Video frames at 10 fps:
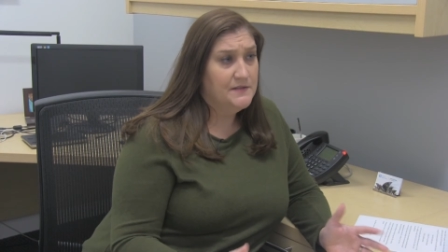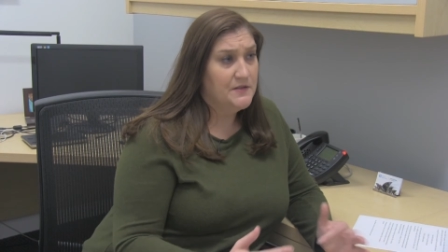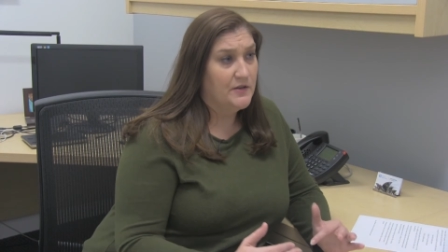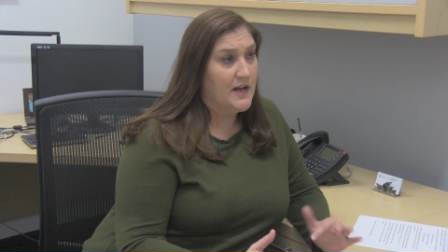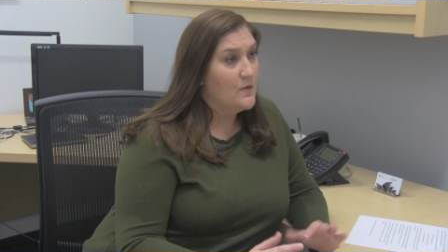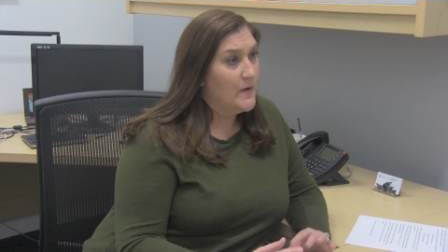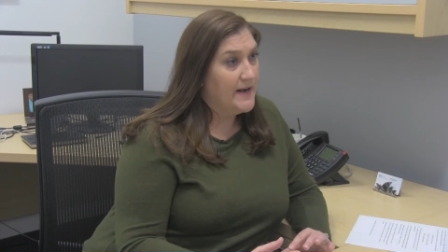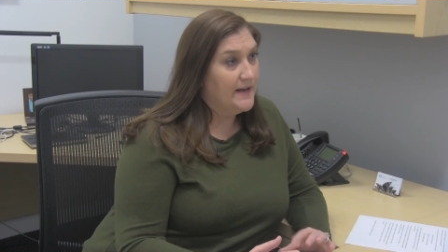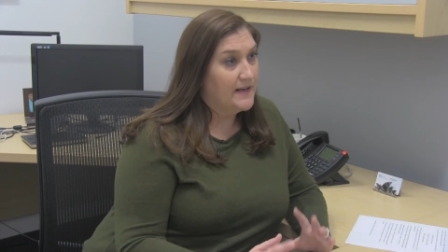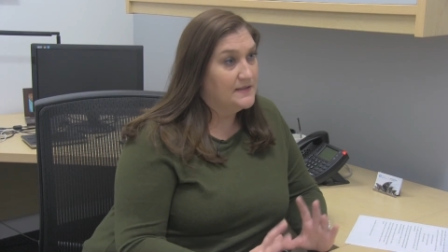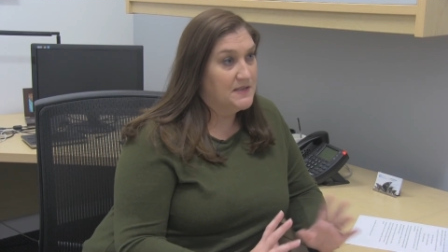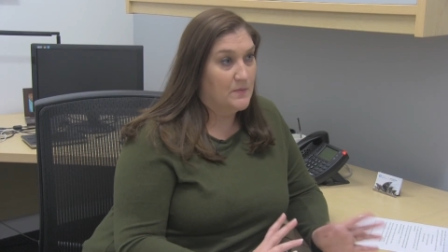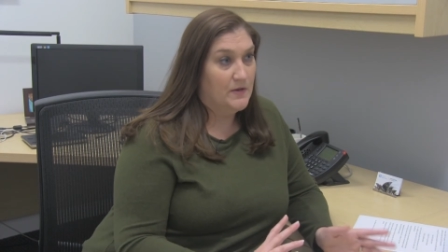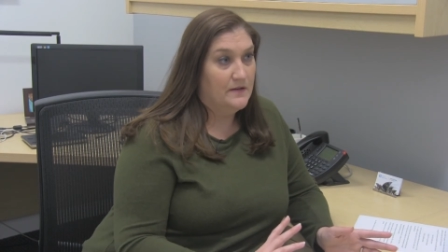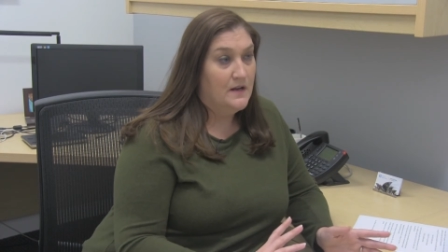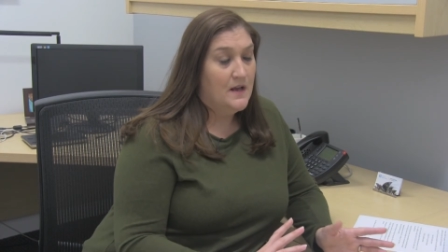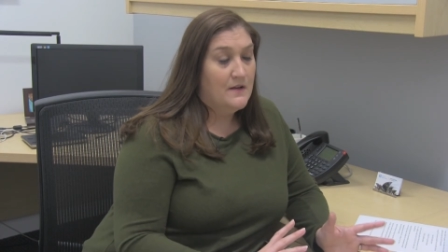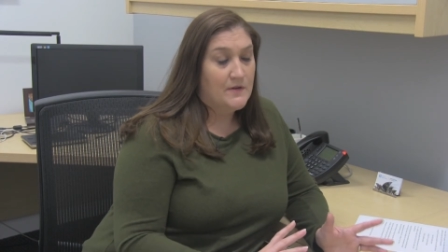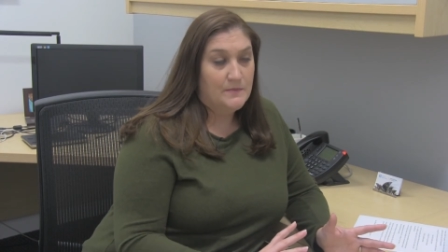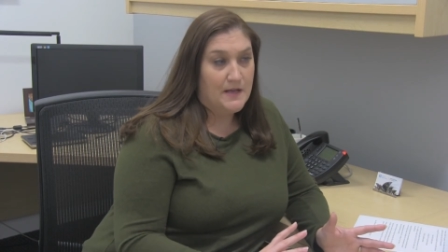So you're not waiting on someone
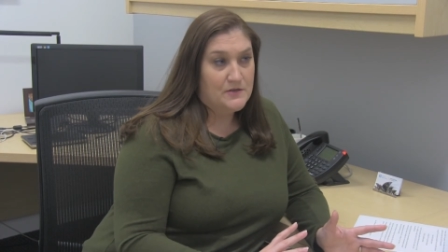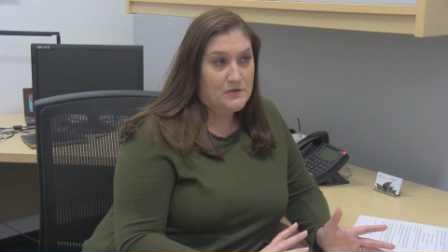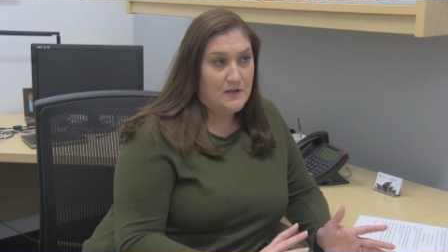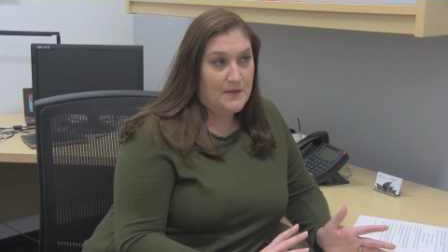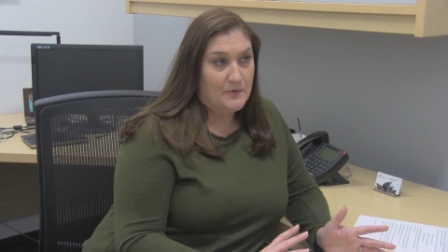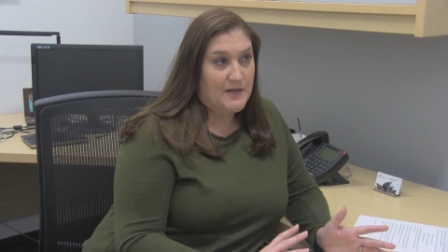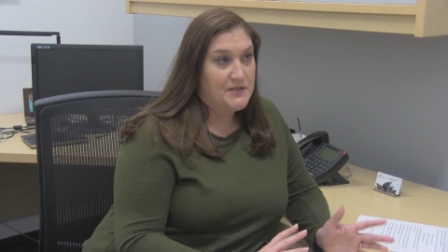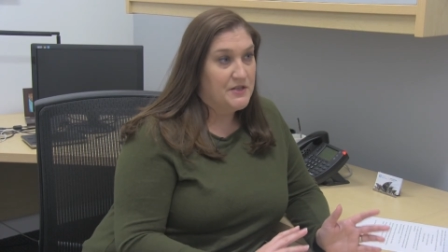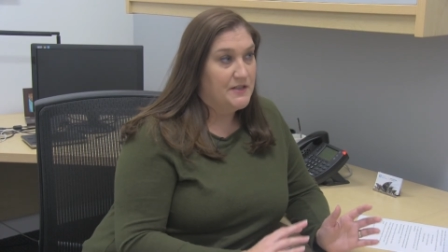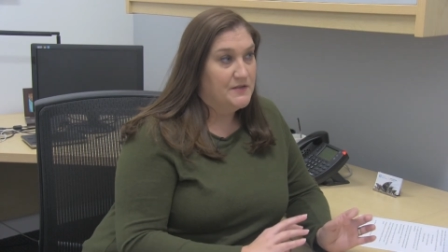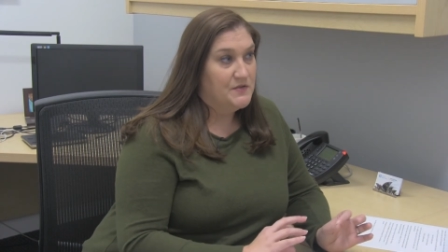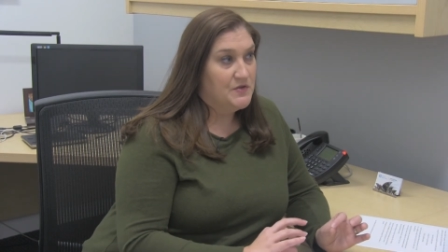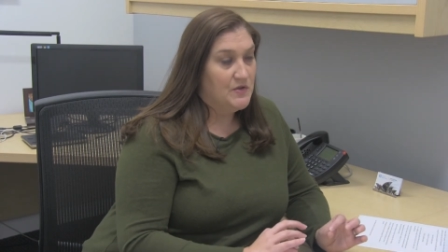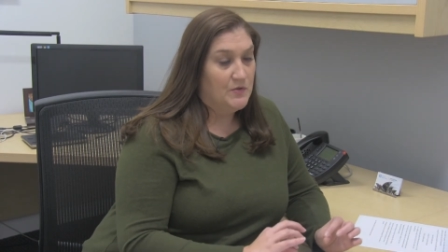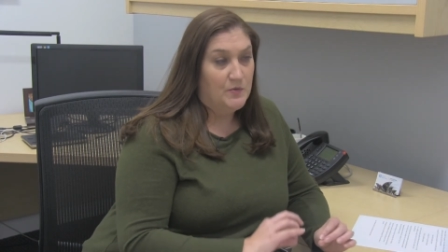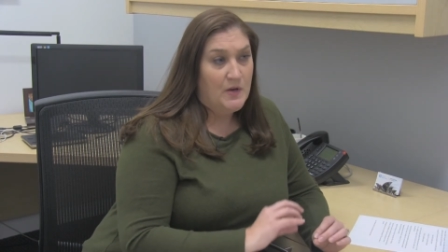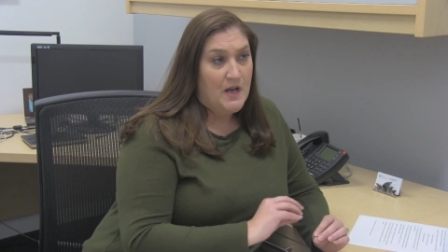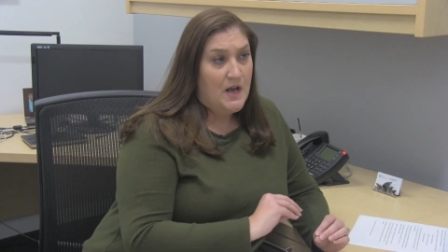from logical operations to